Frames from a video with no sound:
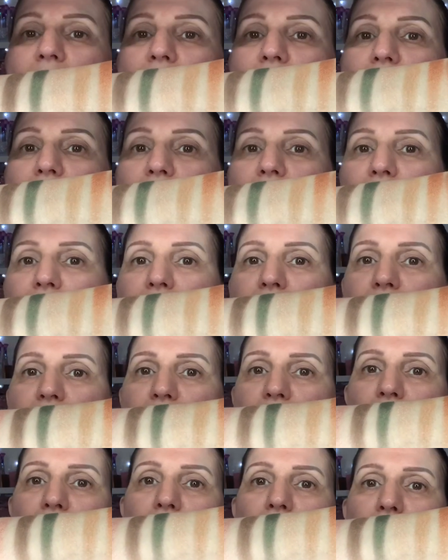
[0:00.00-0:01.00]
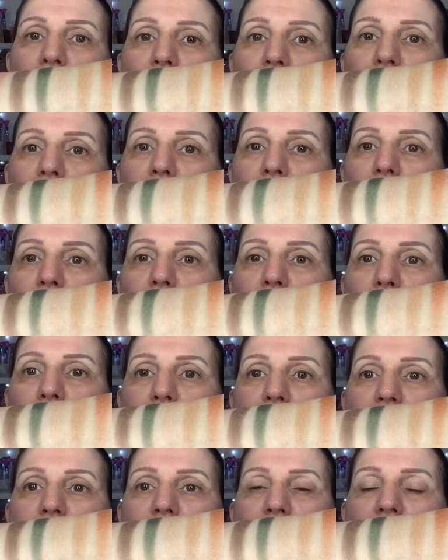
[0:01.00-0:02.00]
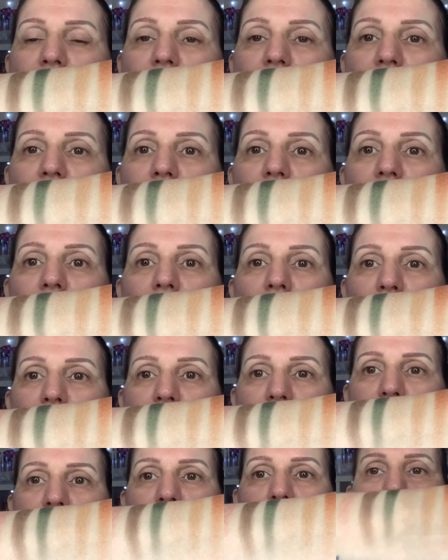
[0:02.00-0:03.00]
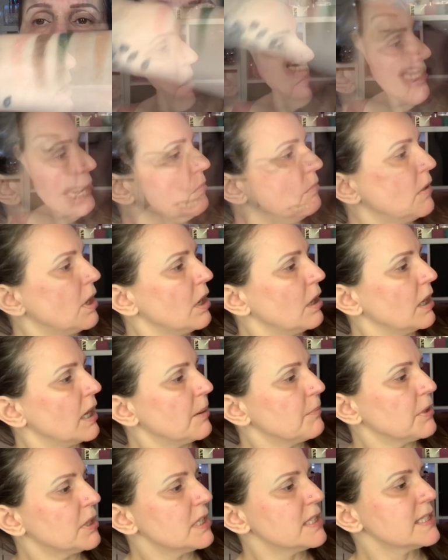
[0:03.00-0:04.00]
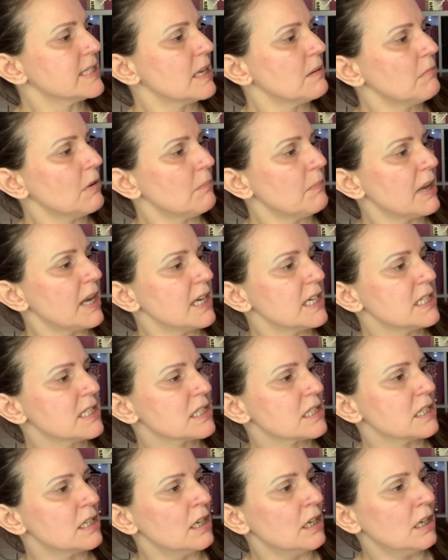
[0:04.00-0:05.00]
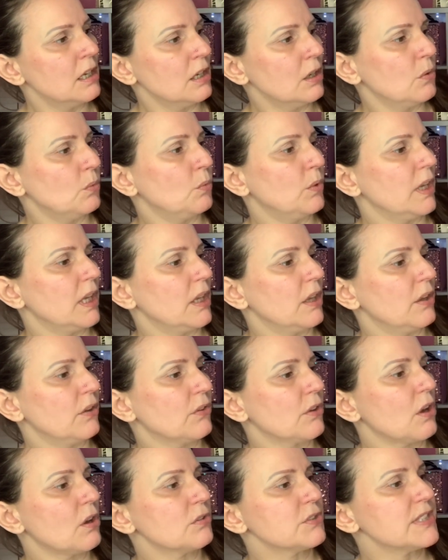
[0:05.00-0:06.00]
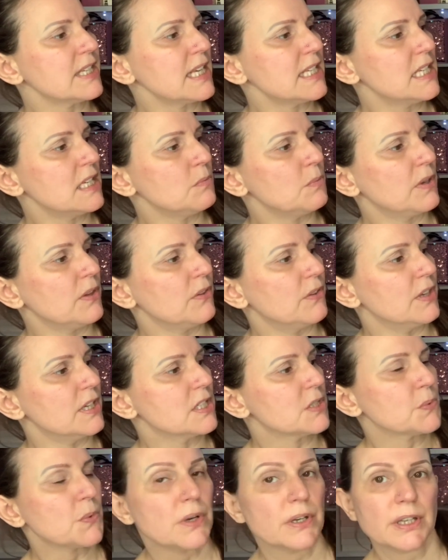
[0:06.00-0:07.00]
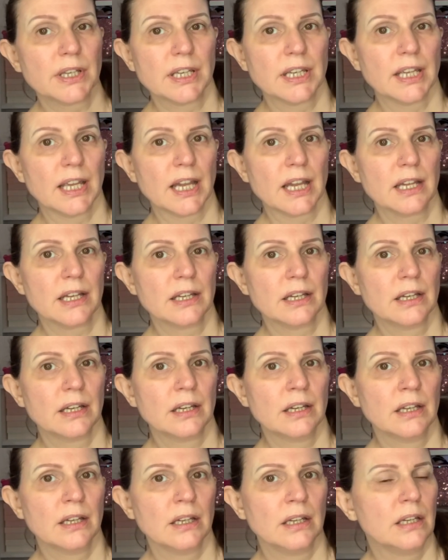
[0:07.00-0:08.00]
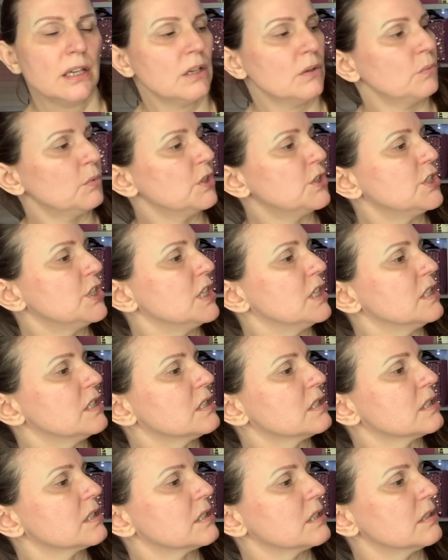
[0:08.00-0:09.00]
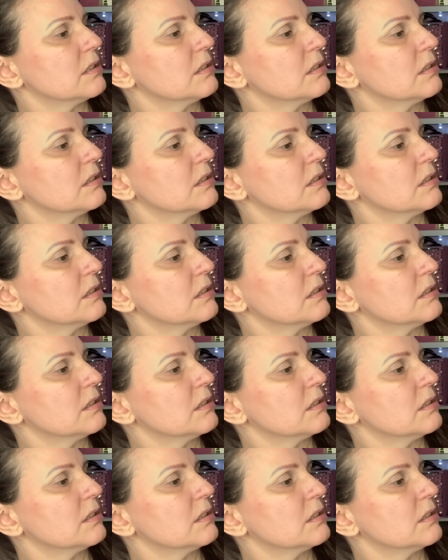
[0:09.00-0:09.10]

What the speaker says: just to use a lighter colour. I am going to set my base with, I'll set it with this one here, which is,